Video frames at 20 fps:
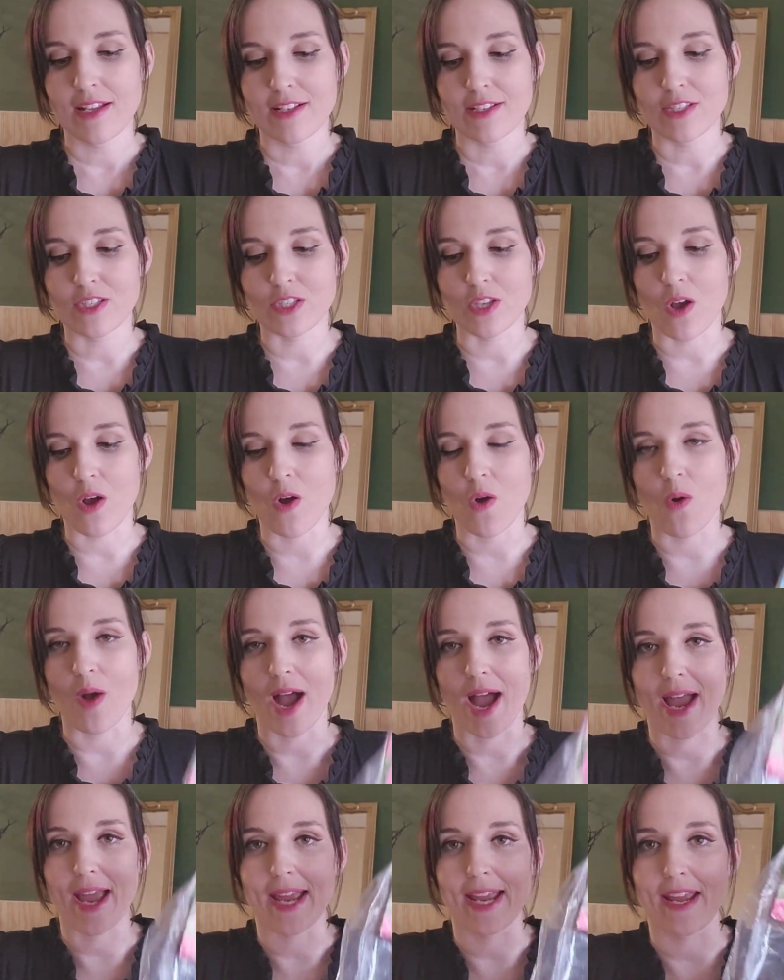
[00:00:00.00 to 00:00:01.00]
So
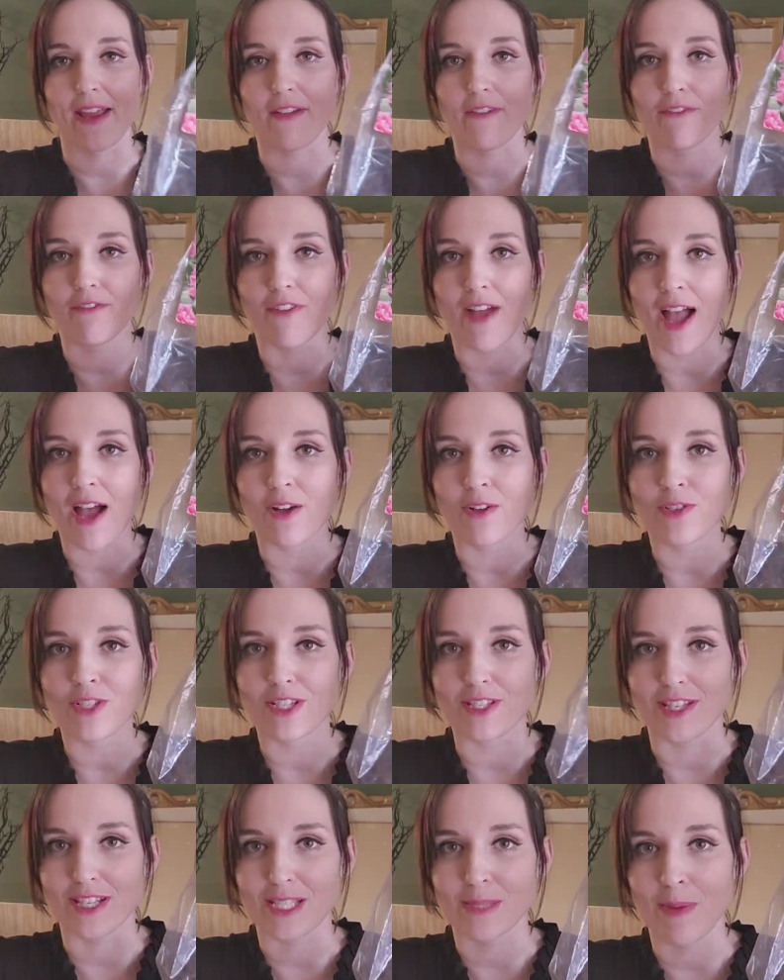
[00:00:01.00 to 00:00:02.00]
I found
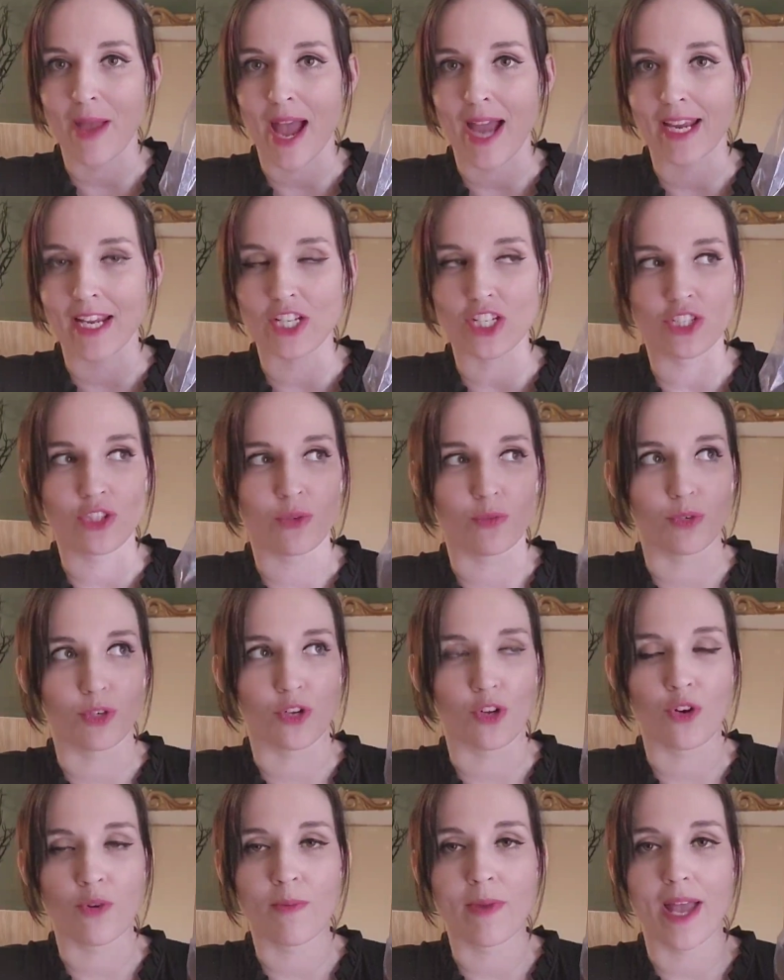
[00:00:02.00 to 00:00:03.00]
this package in the
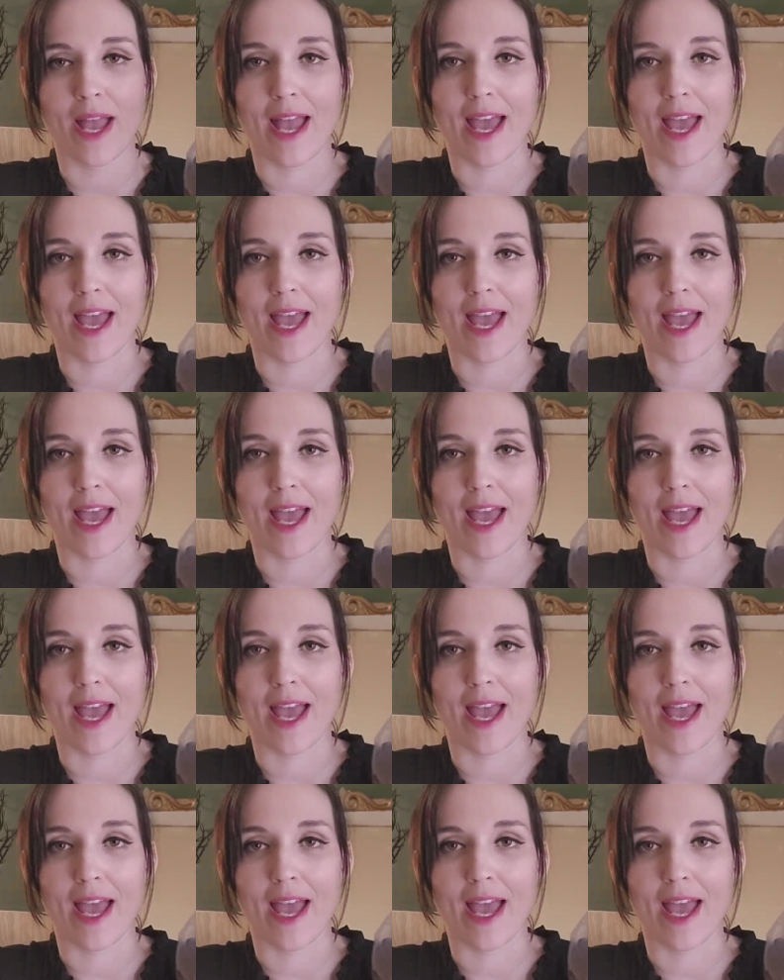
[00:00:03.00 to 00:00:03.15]
room